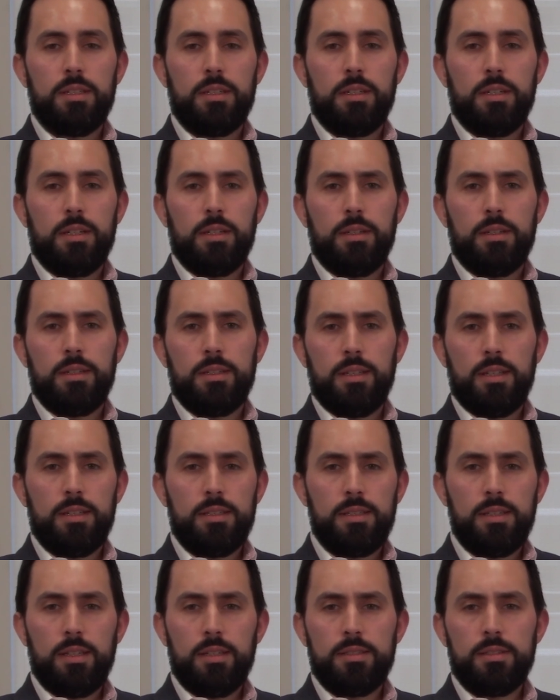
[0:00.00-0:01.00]

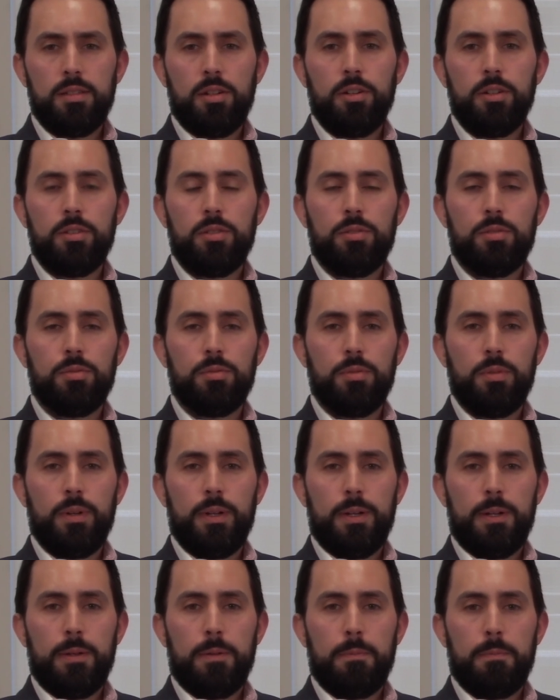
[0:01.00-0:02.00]
it's hard
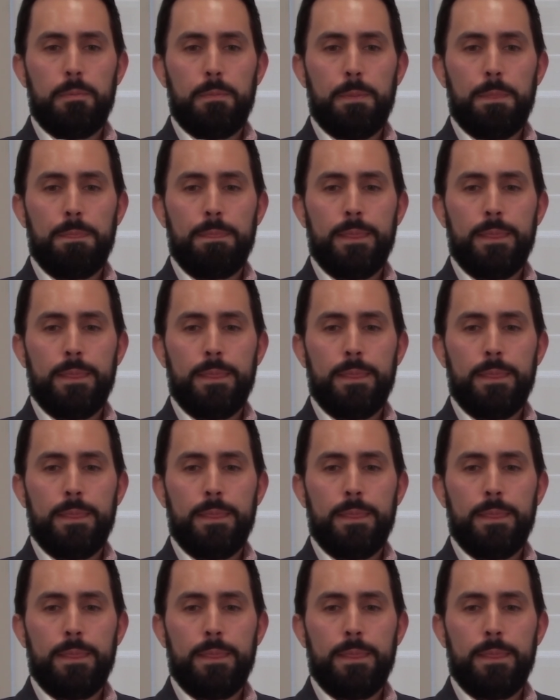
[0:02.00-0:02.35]
to